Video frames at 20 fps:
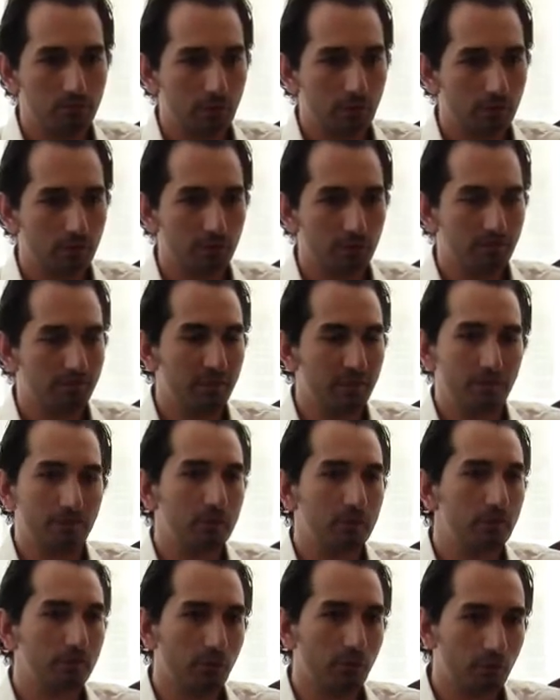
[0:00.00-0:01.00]
I just
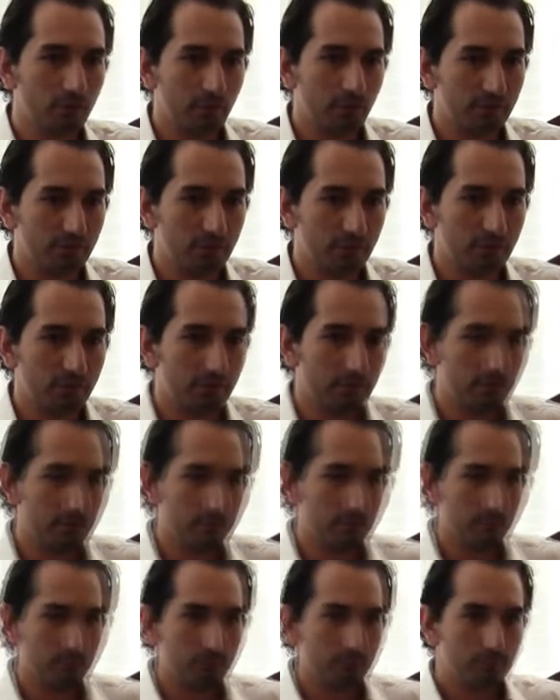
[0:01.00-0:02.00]
basically taught myself
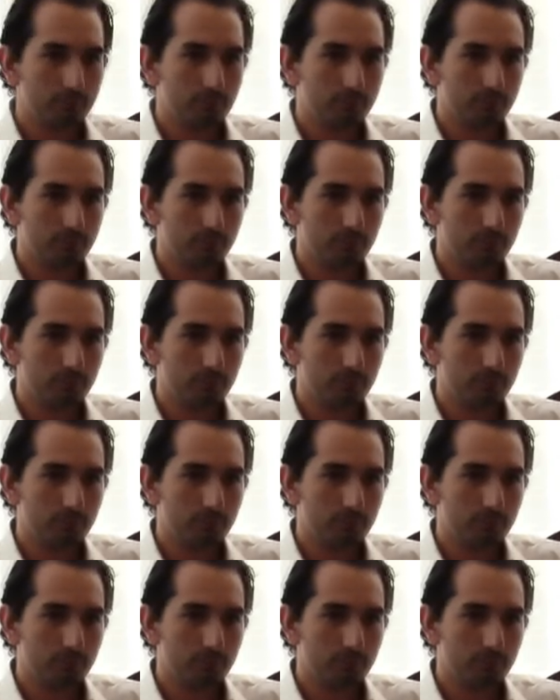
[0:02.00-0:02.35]
everything I know.